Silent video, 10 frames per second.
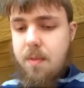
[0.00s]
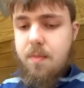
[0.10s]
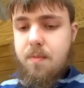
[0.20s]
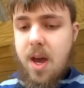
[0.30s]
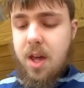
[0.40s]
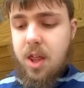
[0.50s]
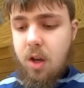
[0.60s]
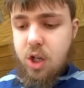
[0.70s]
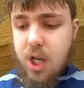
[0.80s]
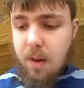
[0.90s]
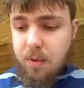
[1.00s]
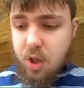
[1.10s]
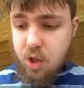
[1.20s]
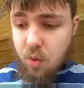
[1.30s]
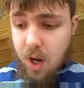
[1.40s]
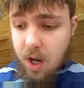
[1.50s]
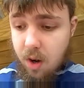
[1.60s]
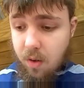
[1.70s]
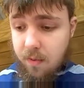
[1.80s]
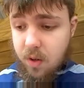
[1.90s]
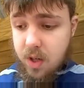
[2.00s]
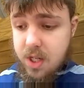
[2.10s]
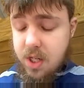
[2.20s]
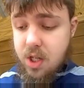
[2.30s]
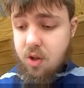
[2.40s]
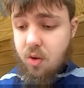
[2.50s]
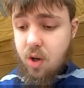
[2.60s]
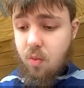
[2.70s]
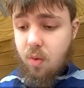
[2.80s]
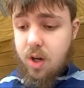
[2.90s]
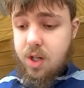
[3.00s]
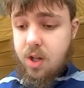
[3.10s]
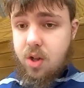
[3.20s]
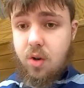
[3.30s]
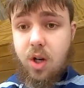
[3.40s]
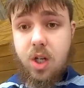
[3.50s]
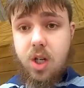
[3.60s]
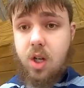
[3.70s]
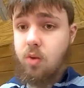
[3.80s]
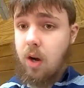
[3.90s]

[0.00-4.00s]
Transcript: Matthew chapter 12, verses 31 to 32,